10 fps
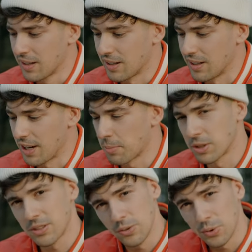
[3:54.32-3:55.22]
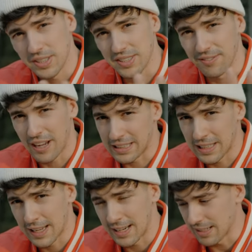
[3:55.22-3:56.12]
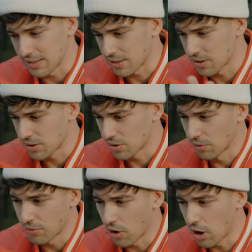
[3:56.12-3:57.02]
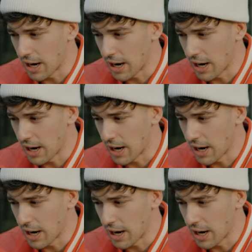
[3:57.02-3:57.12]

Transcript: Uh, number two is the fact that so far,